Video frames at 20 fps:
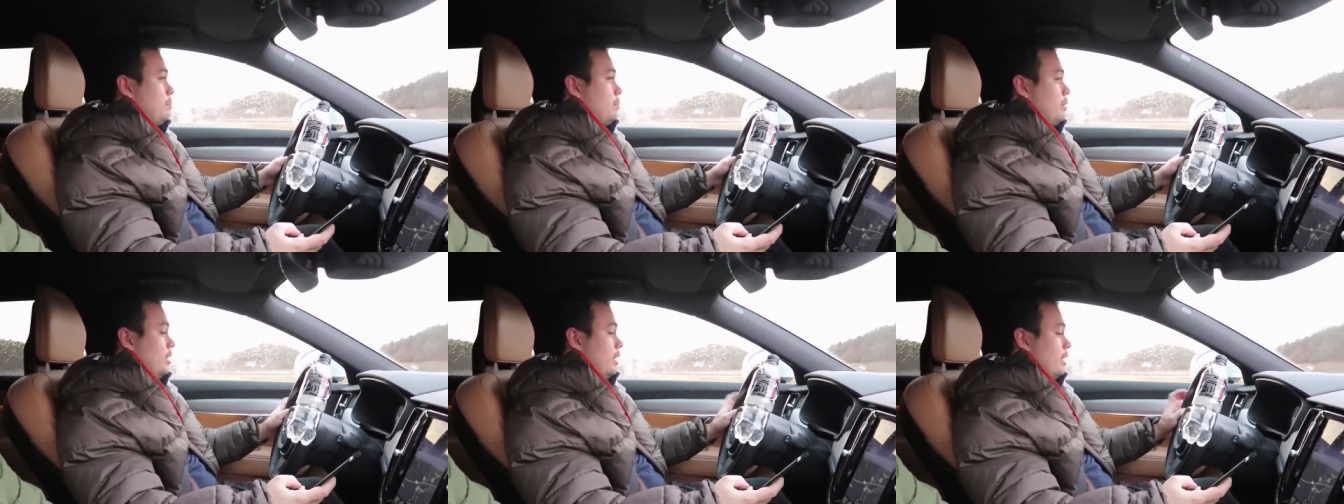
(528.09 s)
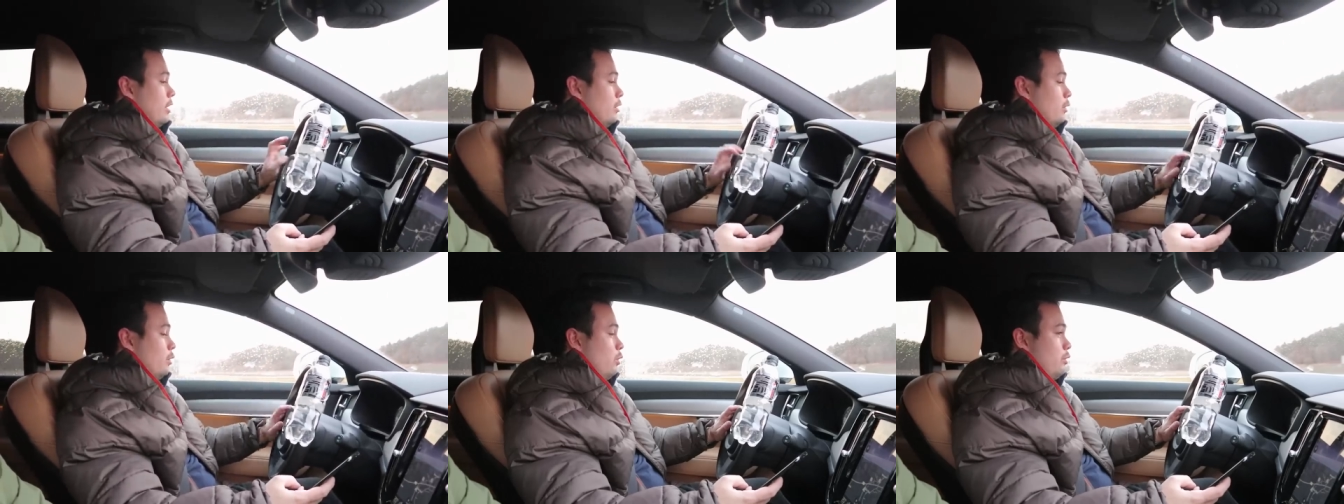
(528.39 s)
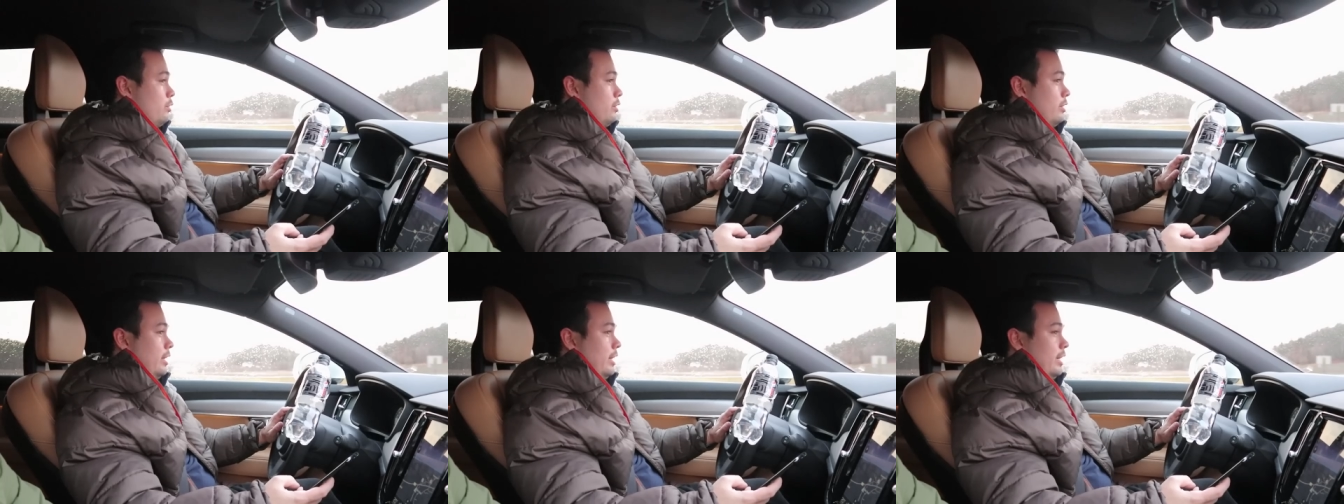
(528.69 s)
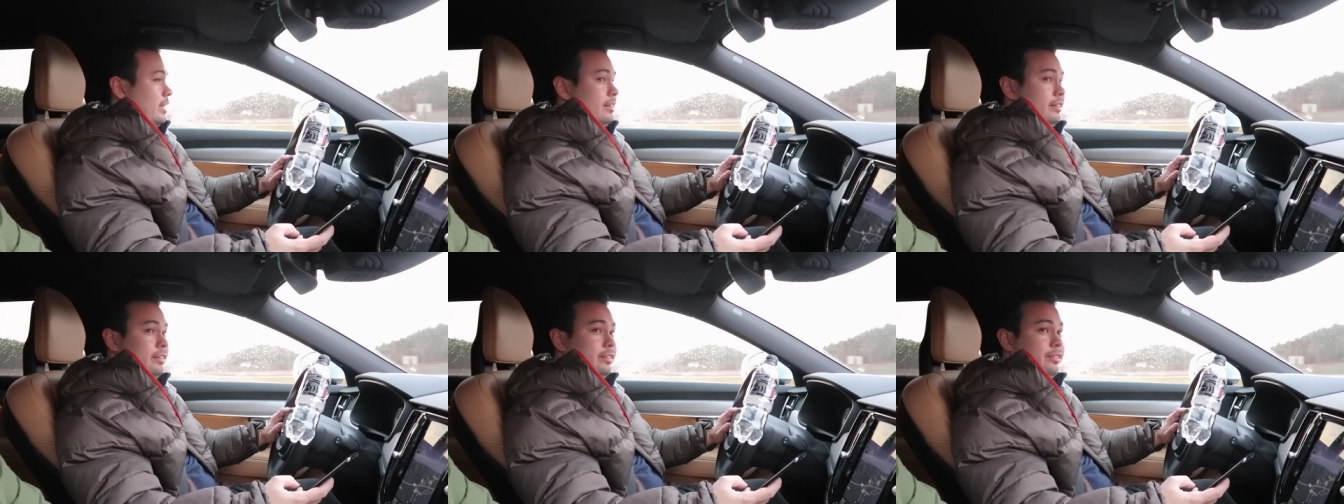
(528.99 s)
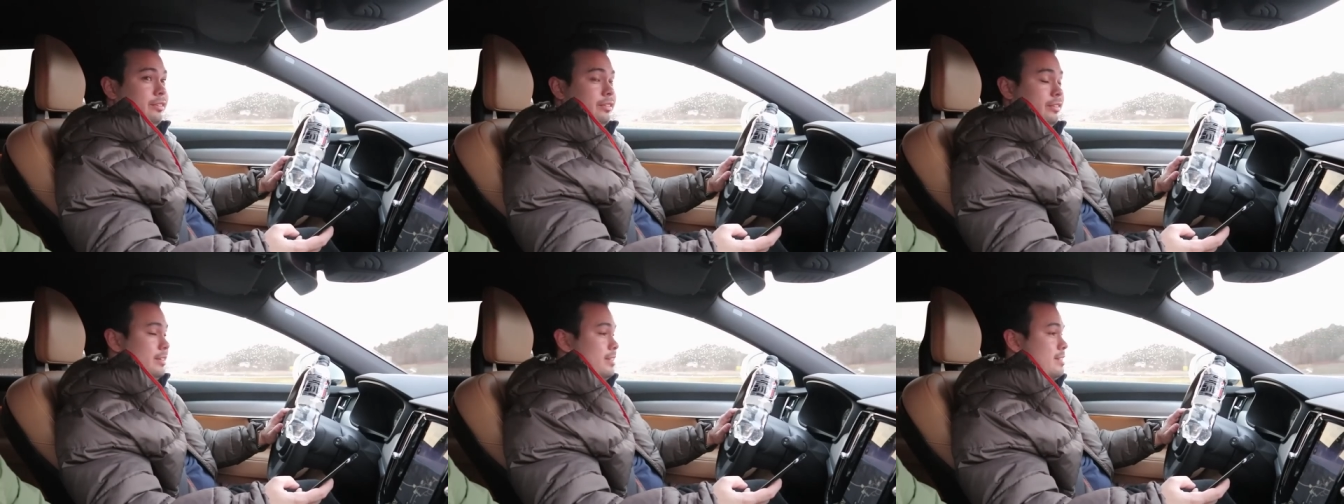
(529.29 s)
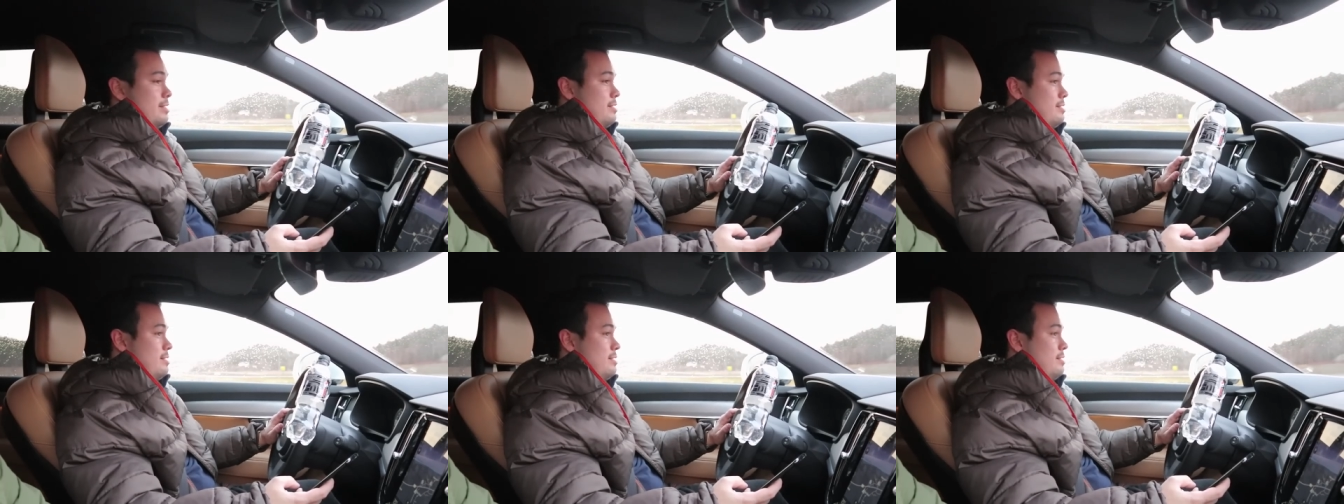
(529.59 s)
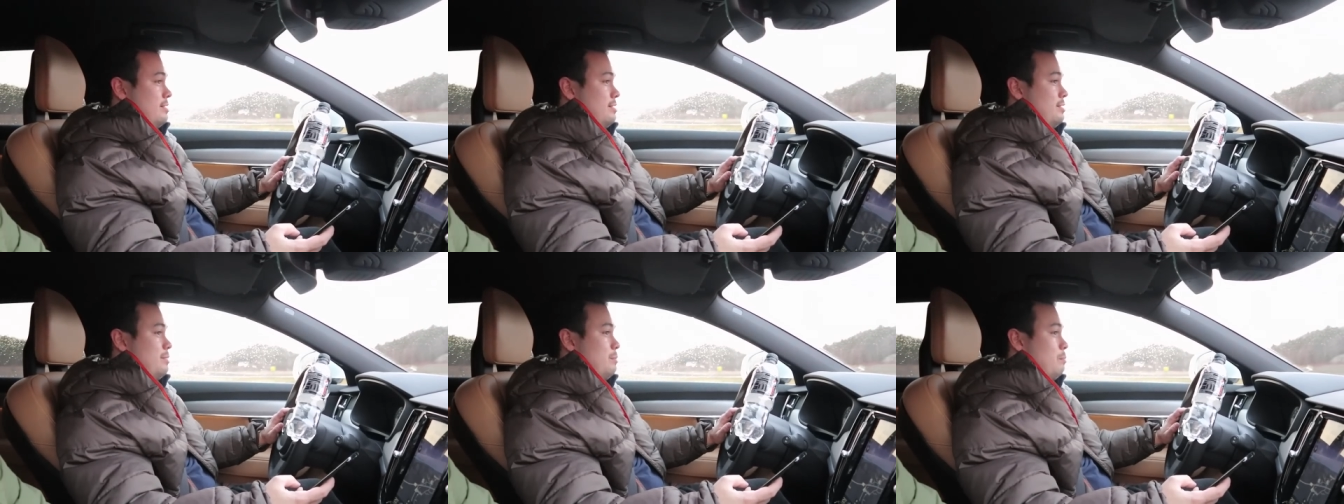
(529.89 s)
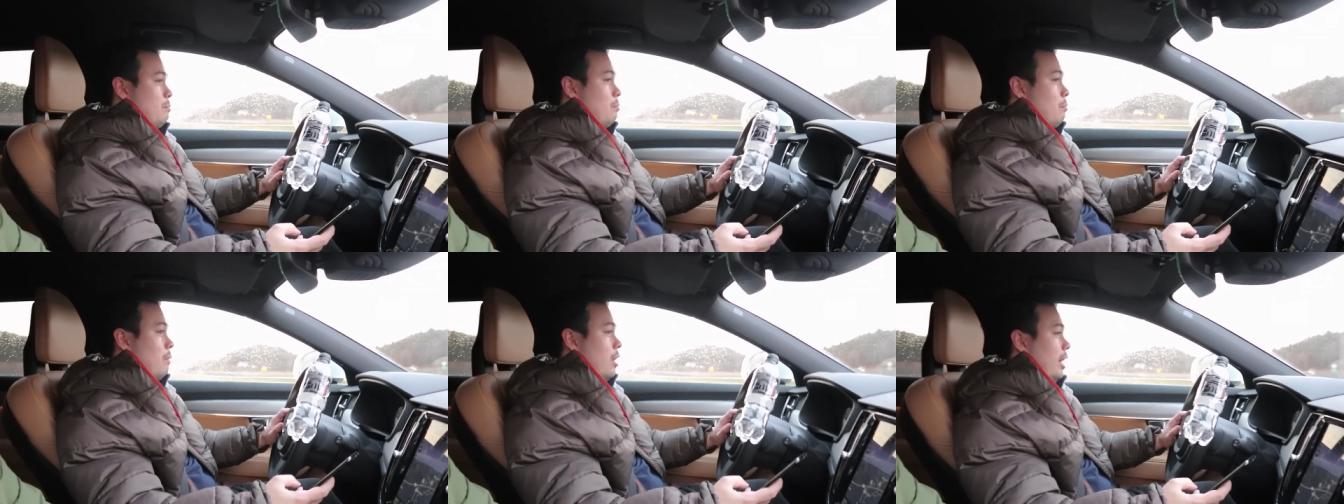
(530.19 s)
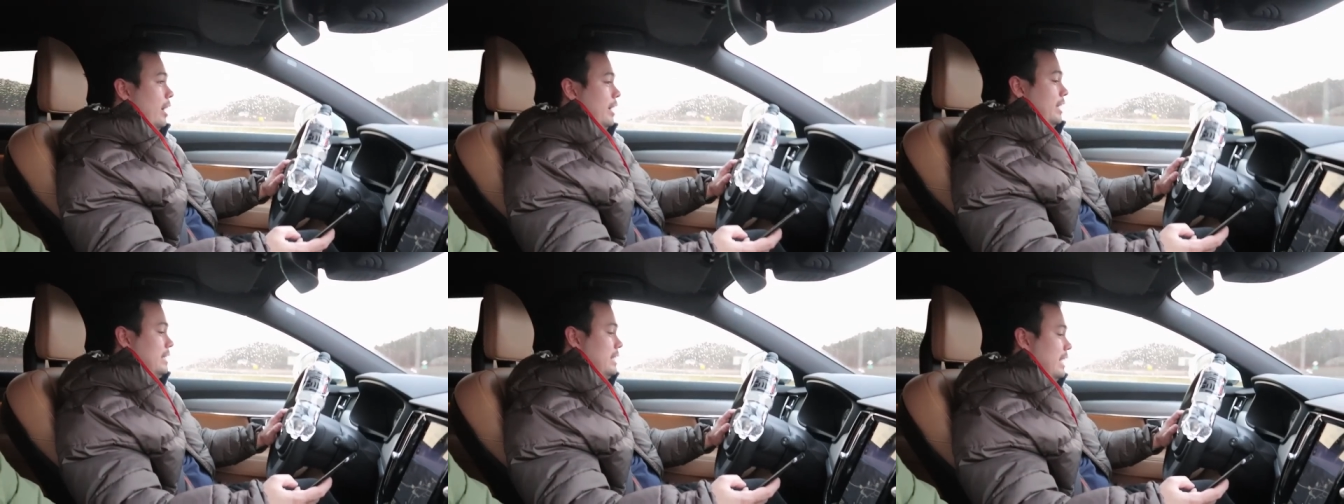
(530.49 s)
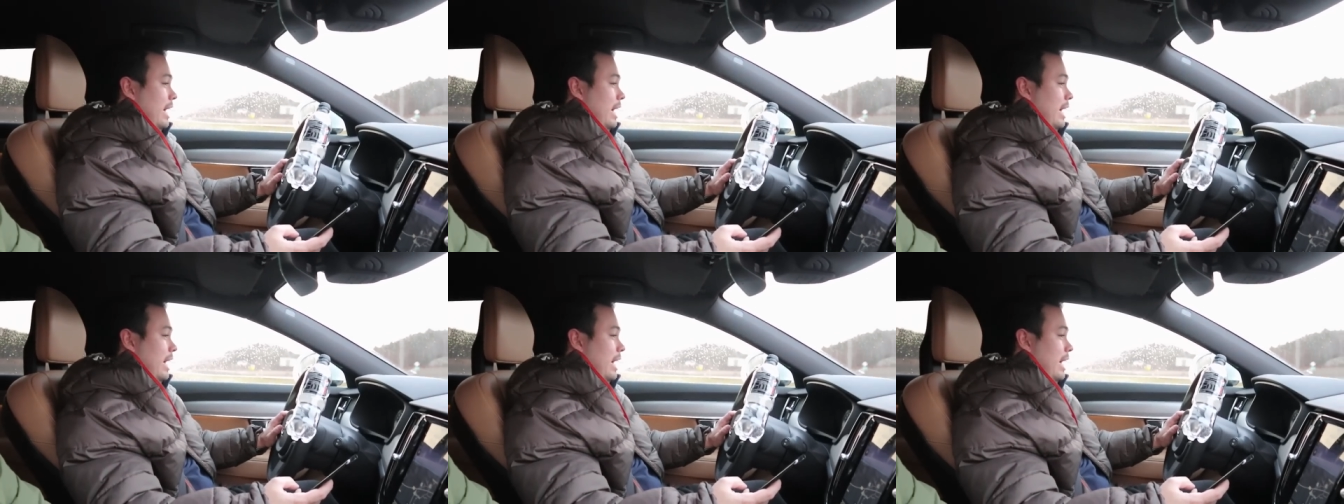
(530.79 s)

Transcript: but it looks like this might